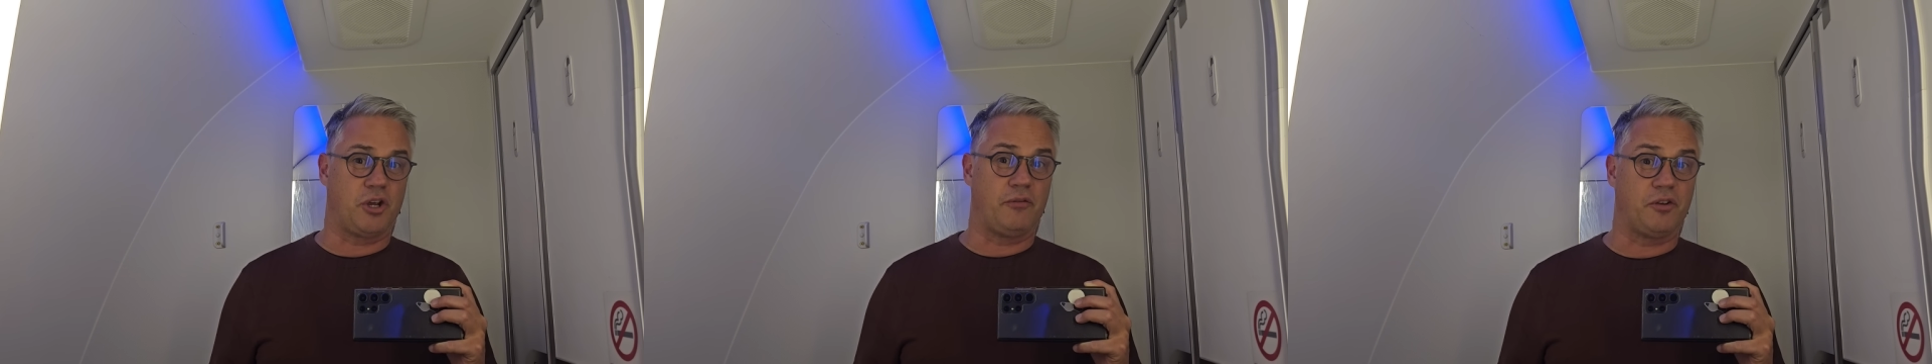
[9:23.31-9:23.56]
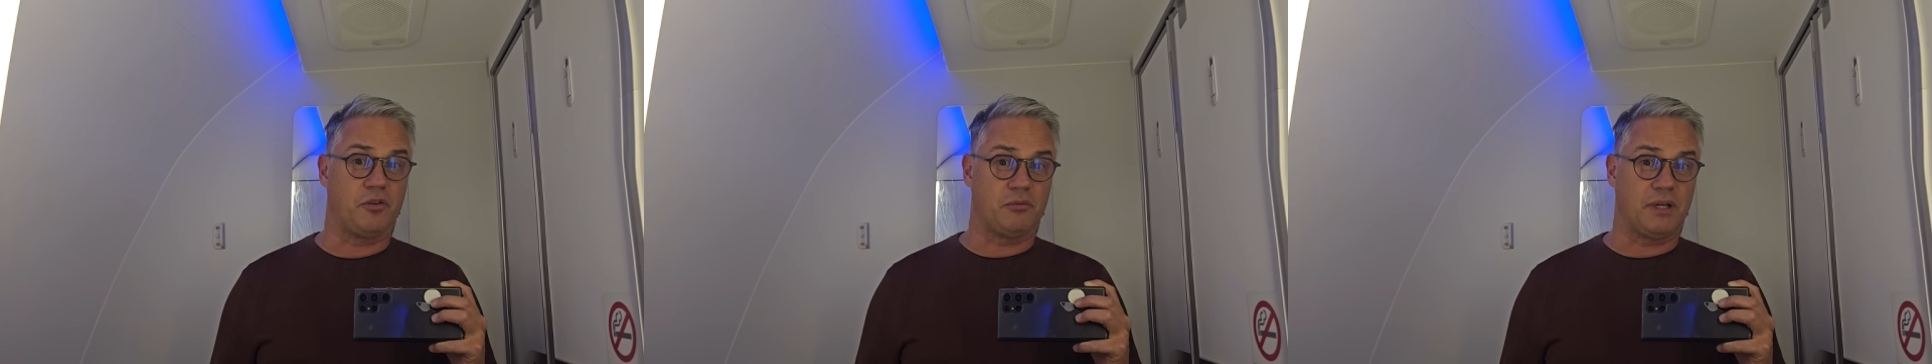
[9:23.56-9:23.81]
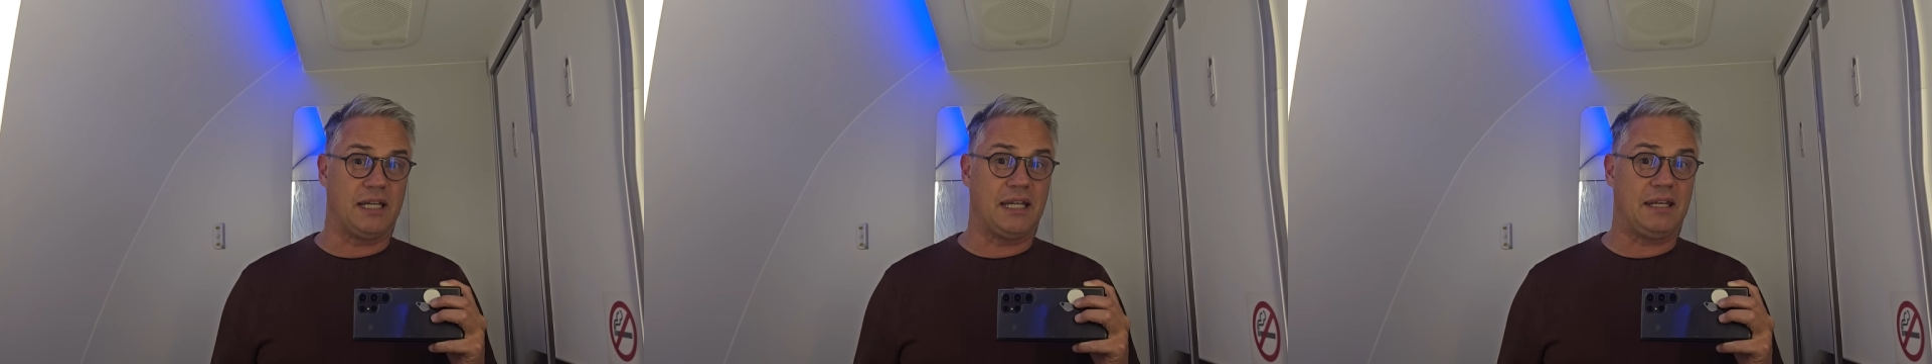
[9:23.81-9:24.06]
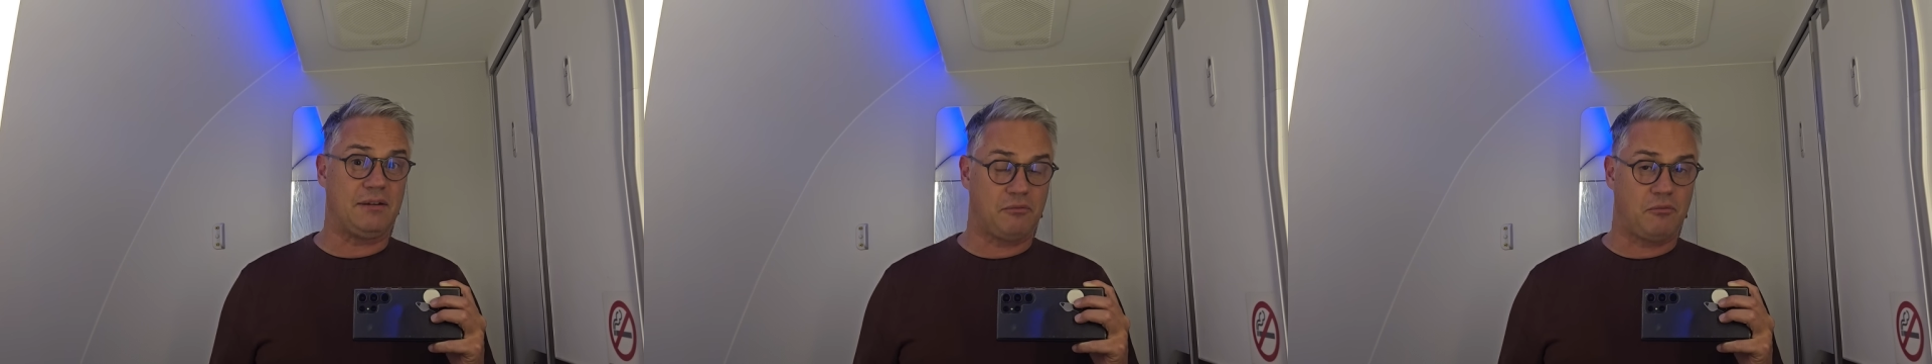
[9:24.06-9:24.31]
So if you
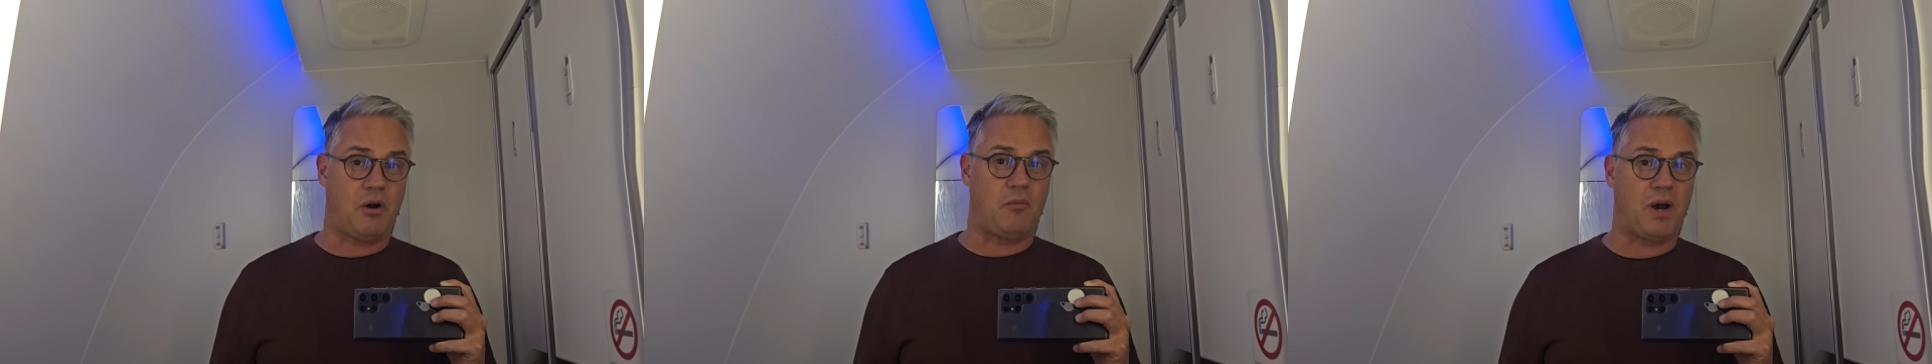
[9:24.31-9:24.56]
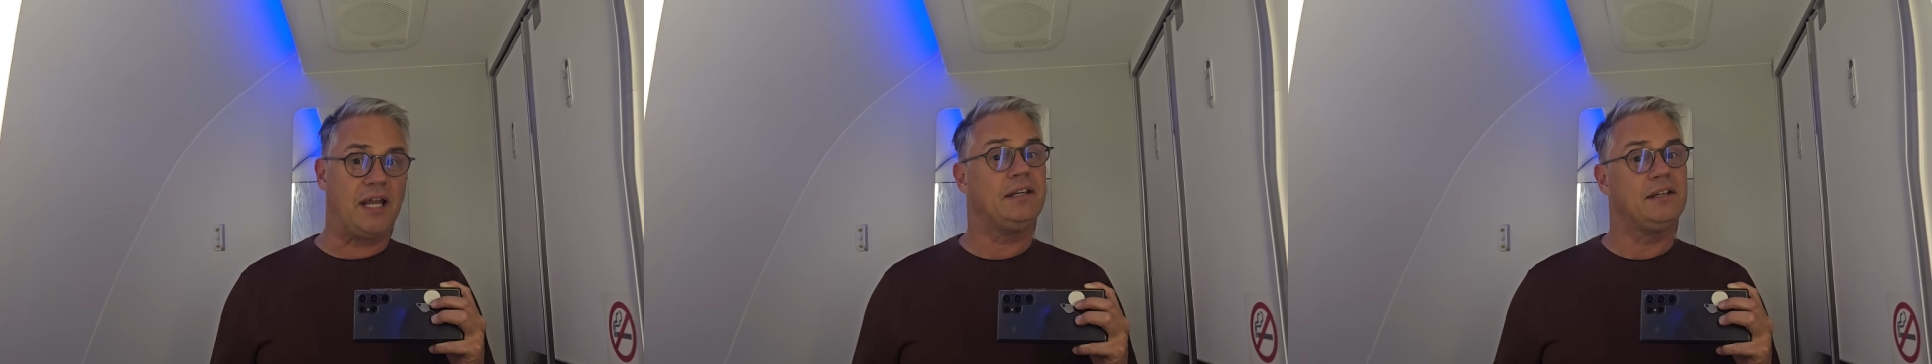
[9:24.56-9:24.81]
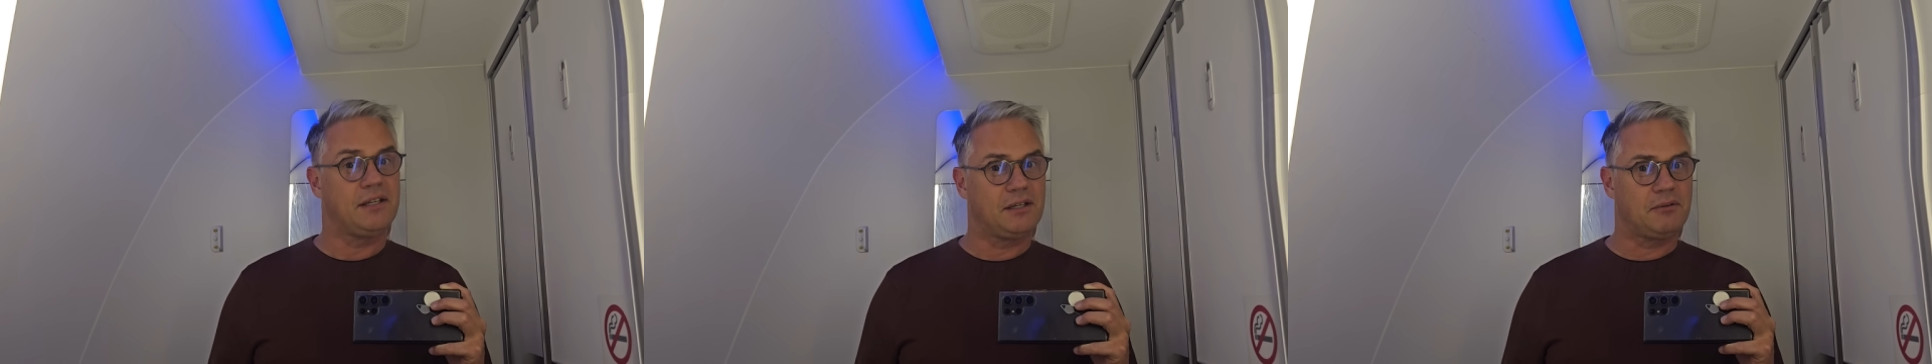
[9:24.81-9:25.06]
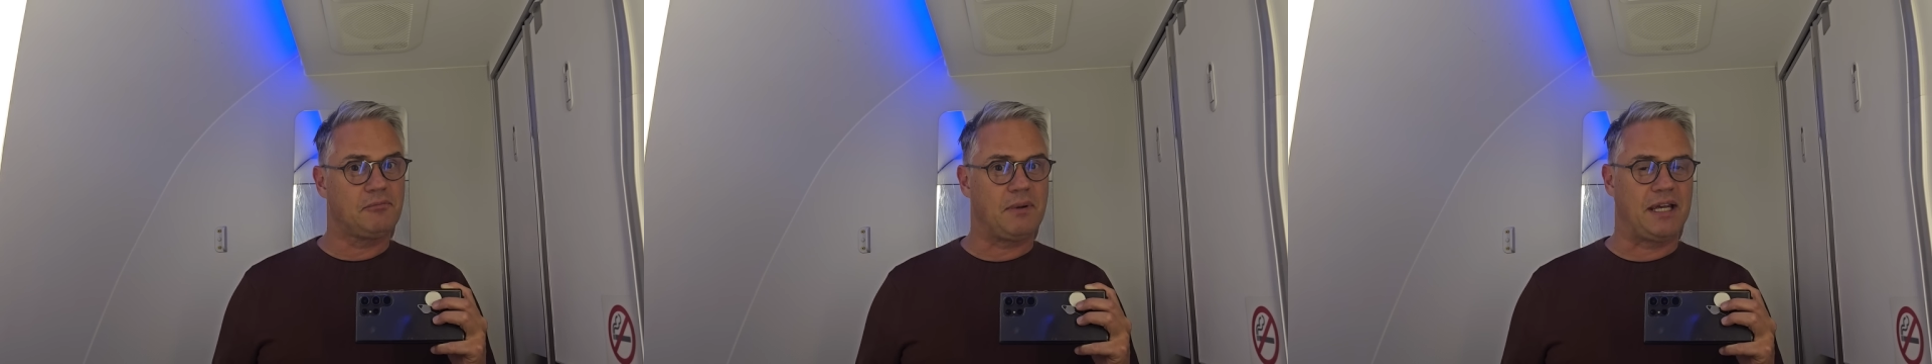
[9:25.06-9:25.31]
really want one,